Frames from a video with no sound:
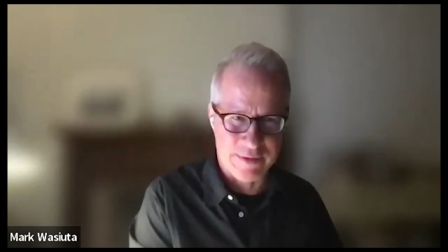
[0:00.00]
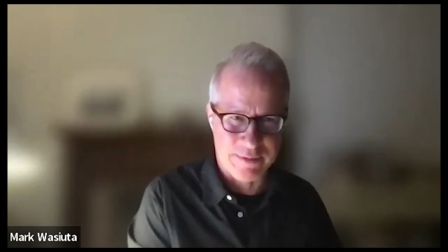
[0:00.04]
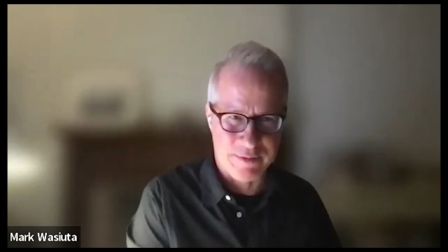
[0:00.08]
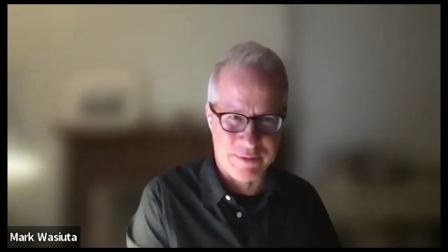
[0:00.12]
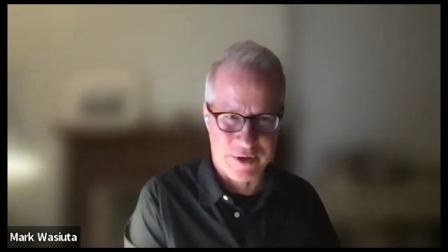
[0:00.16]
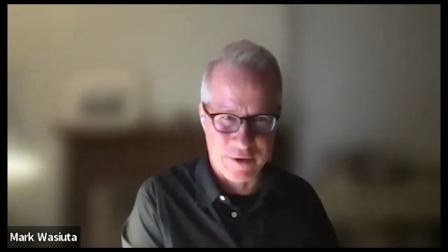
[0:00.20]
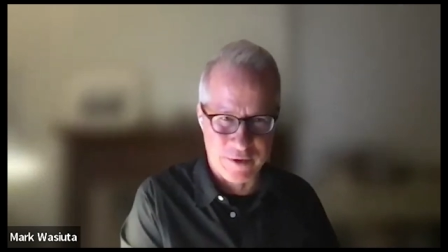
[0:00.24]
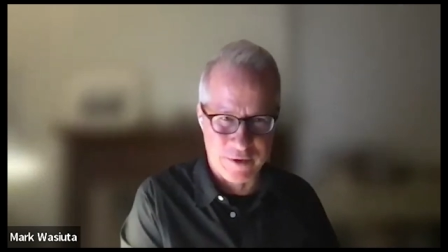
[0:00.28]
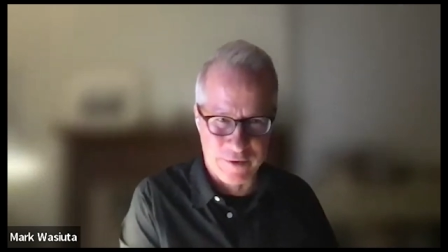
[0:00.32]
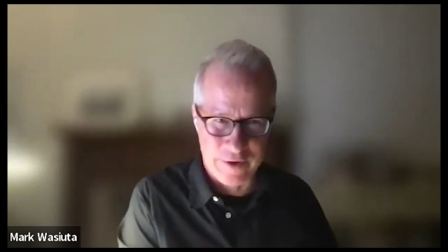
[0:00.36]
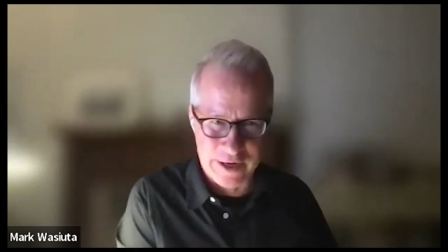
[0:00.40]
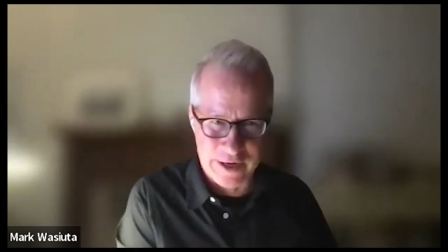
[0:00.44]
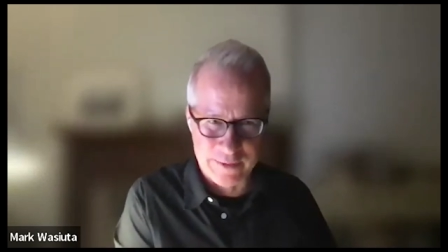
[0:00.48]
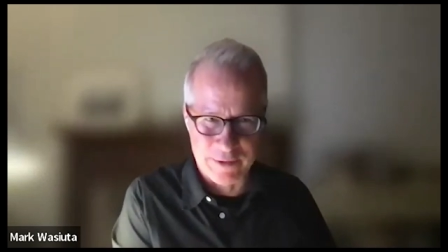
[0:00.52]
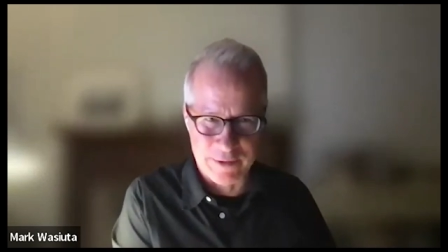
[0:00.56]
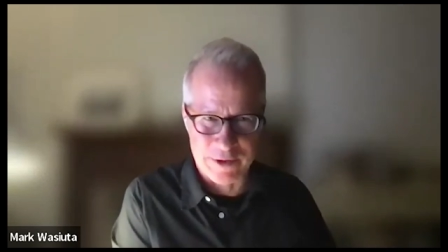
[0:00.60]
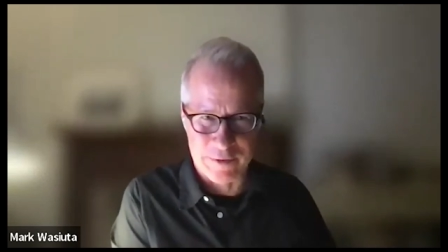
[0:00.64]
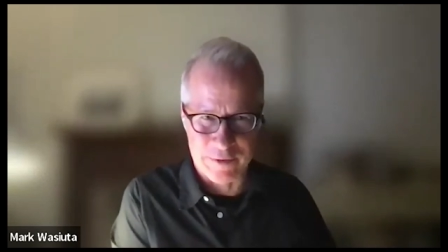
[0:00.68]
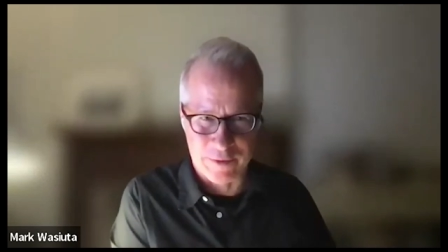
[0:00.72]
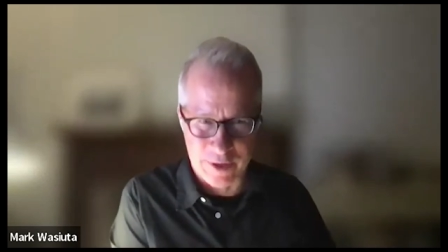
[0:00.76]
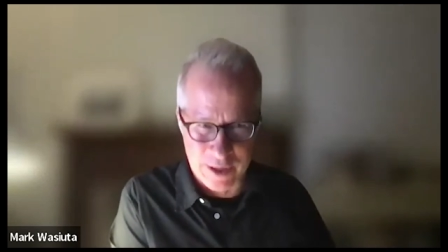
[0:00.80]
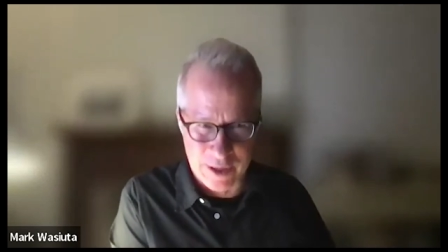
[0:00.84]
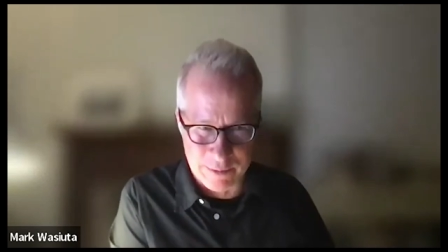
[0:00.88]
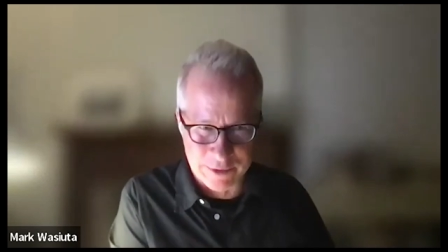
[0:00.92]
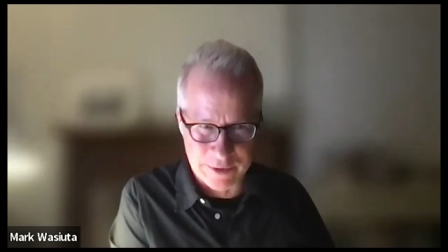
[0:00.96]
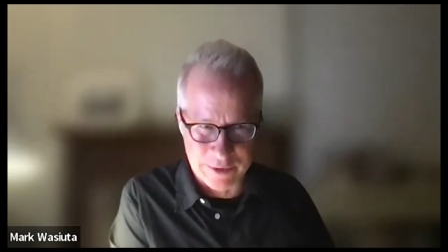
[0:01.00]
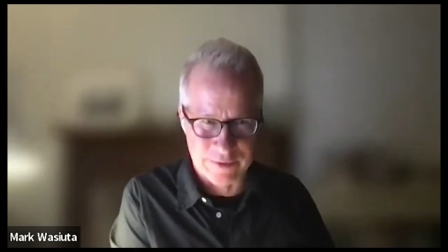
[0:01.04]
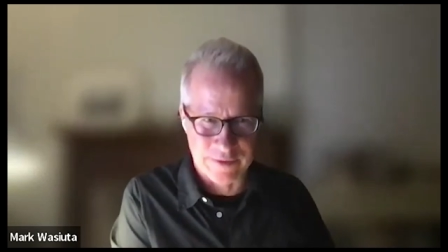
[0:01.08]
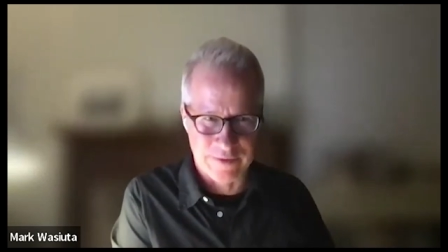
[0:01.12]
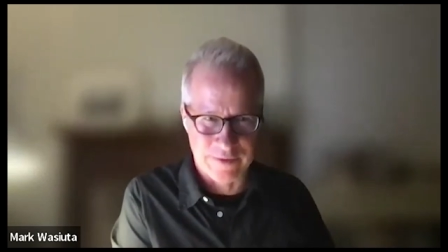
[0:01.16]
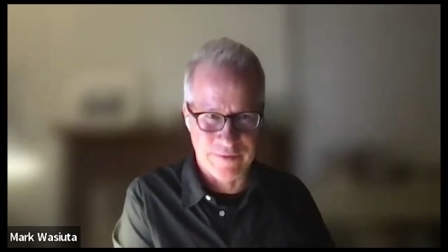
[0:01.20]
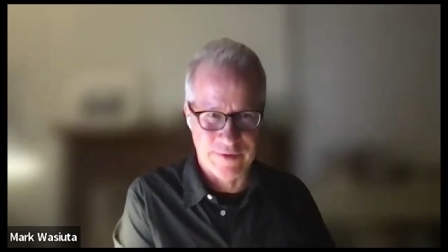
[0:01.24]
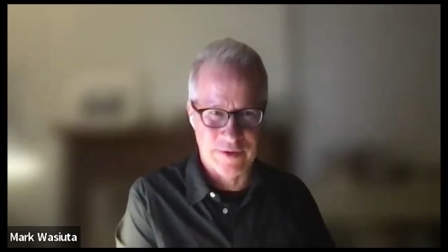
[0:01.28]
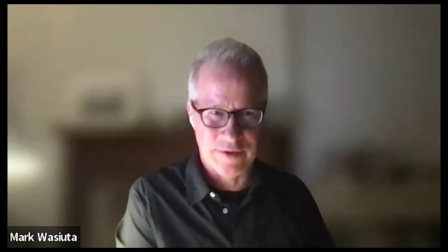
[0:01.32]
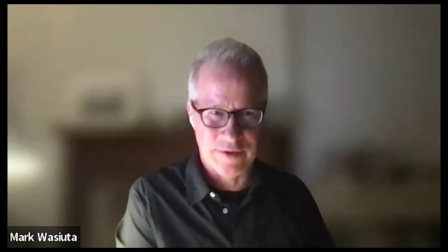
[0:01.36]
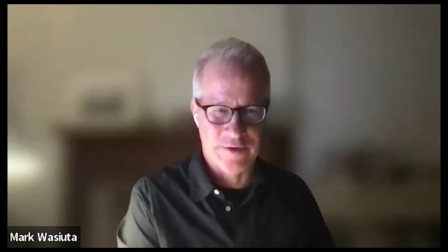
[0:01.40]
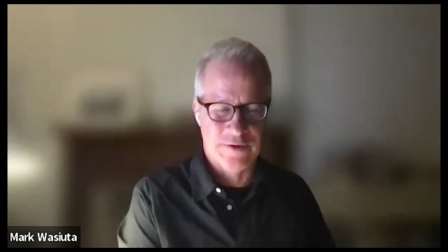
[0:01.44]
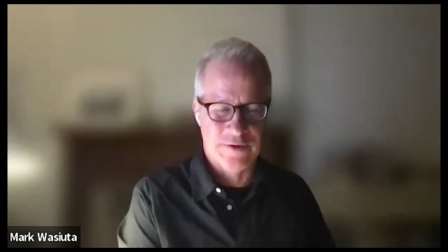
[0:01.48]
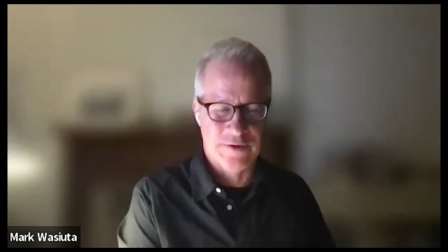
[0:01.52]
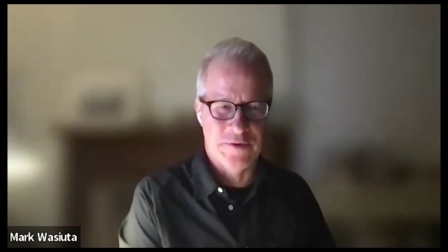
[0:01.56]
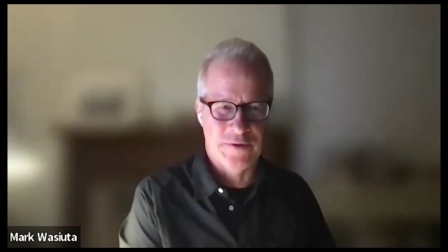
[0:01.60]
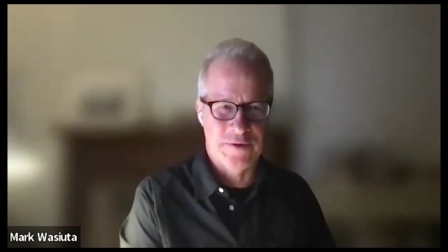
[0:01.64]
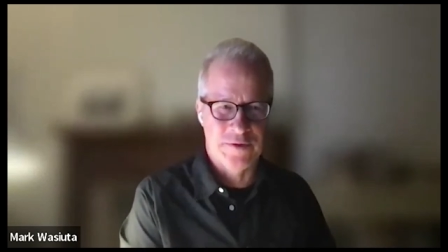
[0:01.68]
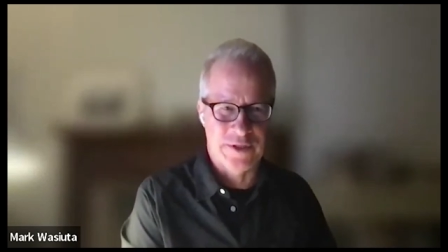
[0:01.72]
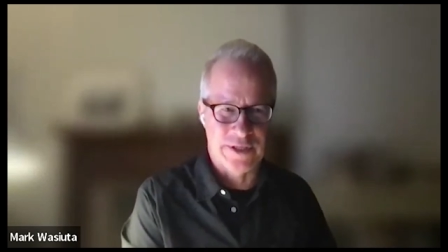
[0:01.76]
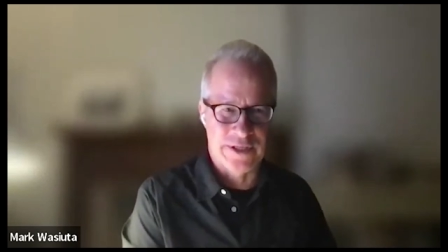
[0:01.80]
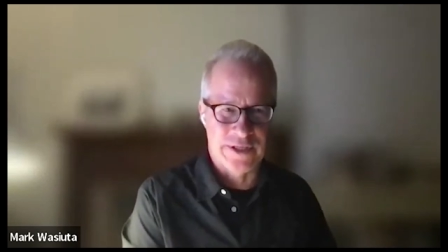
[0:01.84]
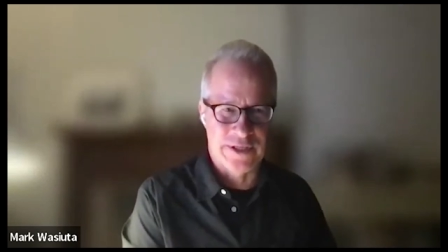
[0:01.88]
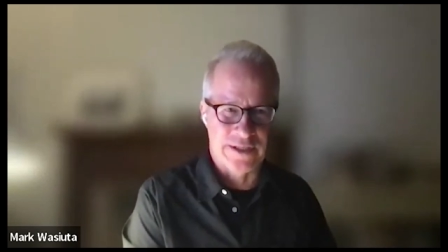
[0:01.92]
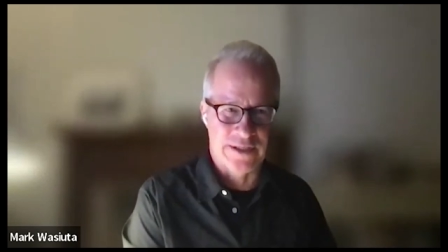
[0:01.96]
of the program who come to
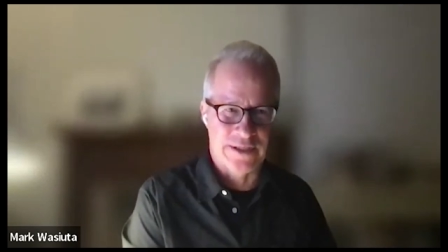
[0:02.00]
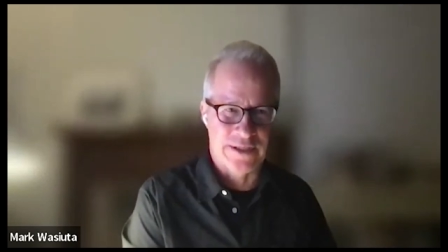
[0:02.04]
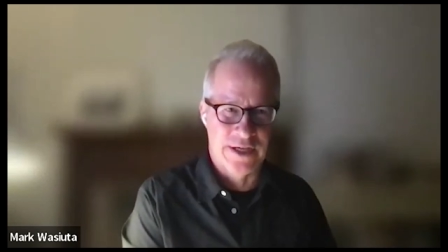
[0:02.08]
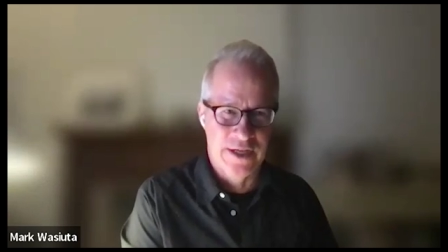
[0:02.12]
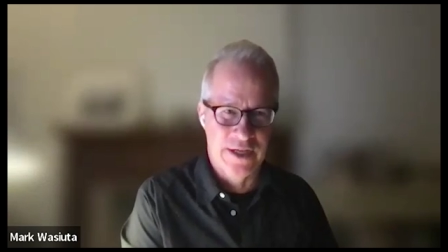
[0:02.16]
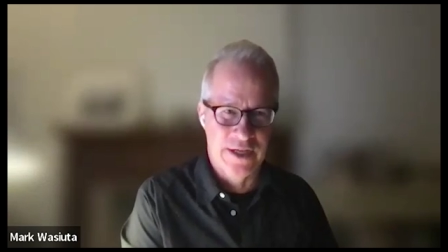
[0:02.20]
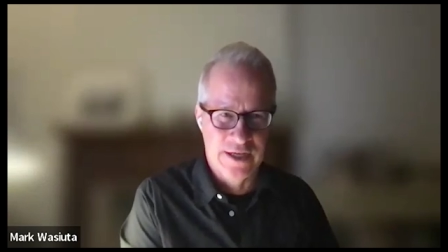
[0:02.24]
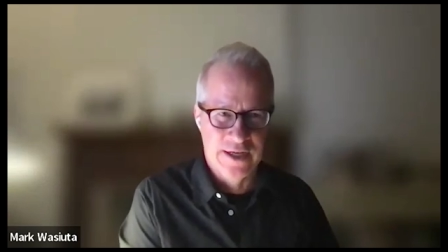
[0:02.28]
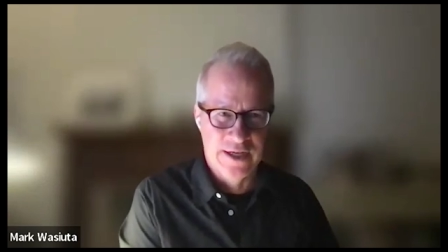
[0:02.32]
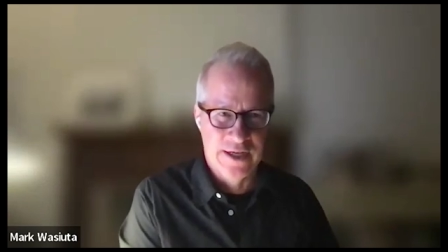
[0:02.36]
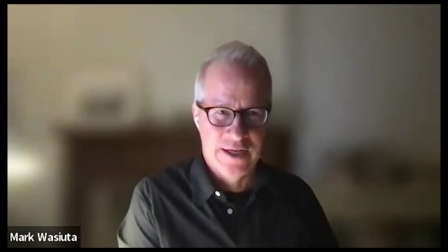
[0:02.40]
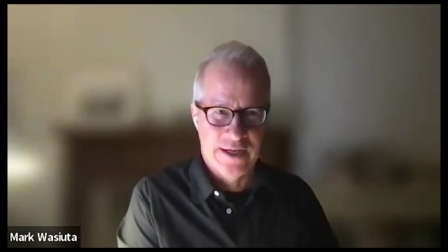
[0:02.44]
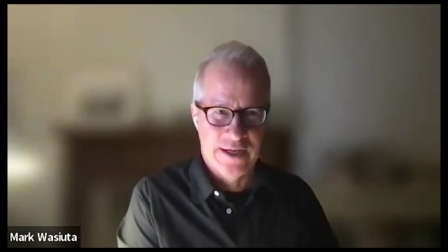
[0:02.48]
reviews and